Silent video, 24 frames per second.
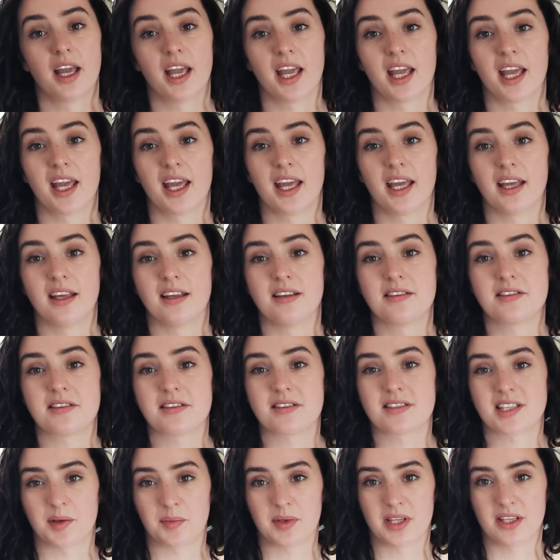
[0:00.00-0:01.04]
Here
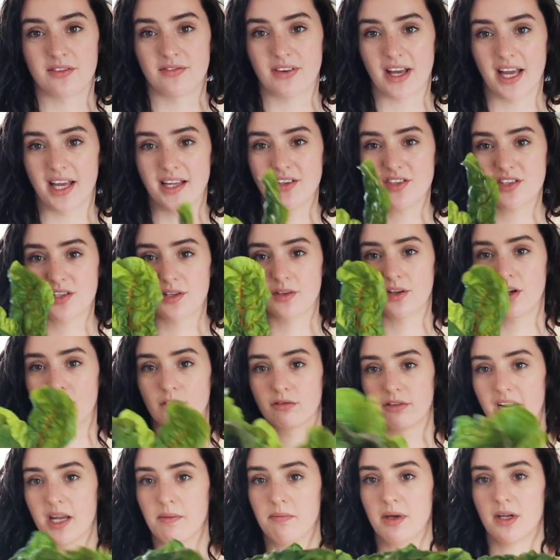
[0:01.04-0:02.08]
is some of the veg. So we've
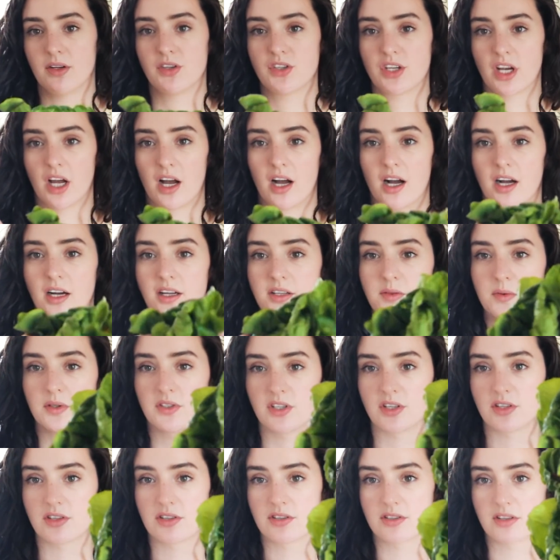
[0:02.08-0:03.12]
got rainbow chard,
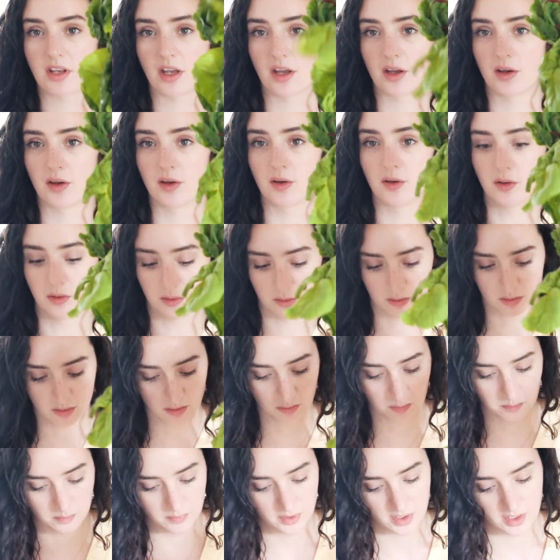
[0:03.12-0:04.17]
which is so,
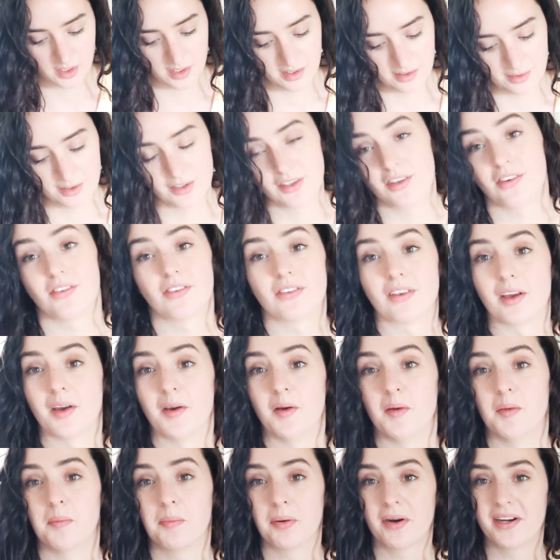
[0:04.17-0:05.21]
which is
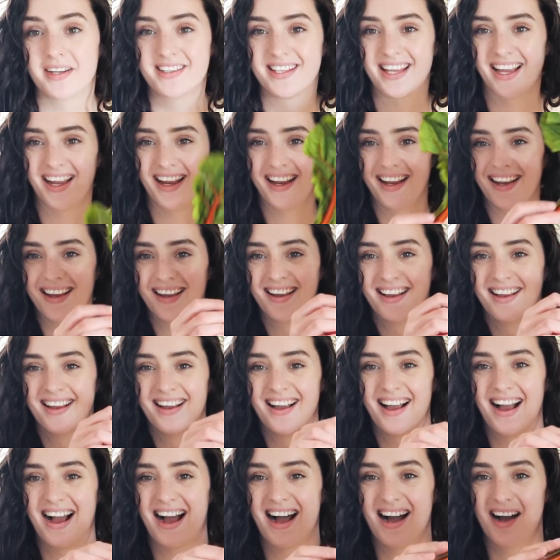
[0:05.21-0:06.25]
so pretty.
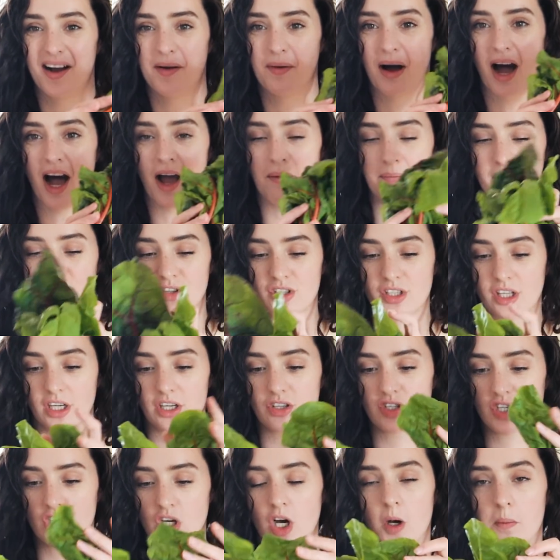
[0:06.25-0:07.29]
I'm just
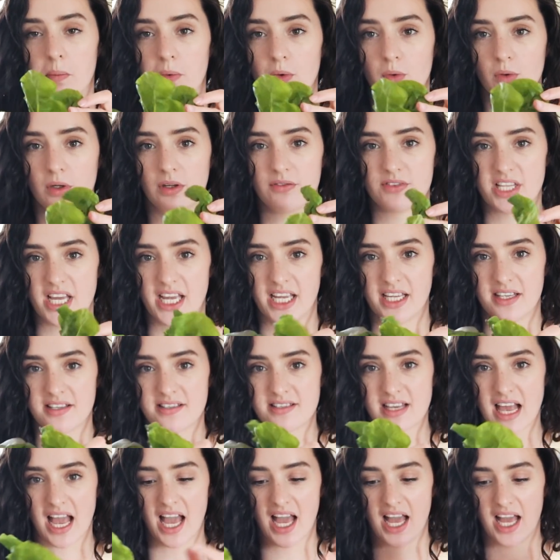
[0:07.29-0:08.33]
gonna chop all of
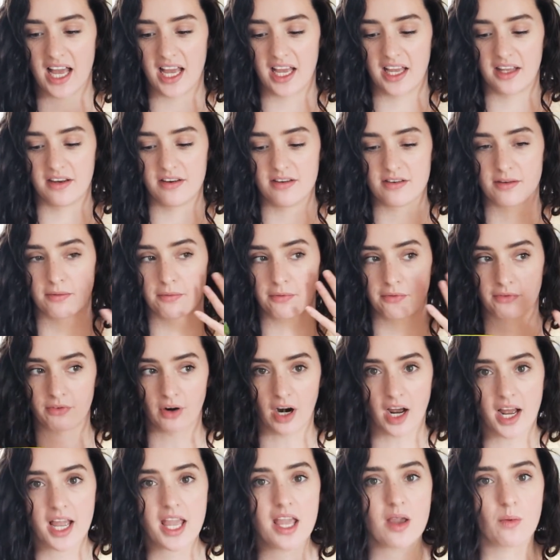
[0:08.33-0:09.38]
this and
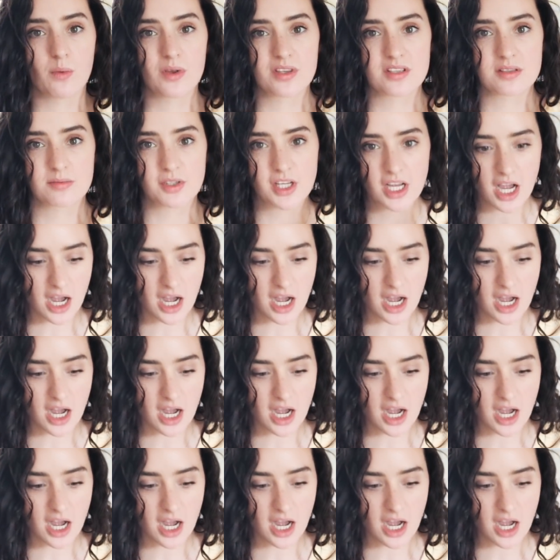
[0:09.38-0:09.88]
fry it with some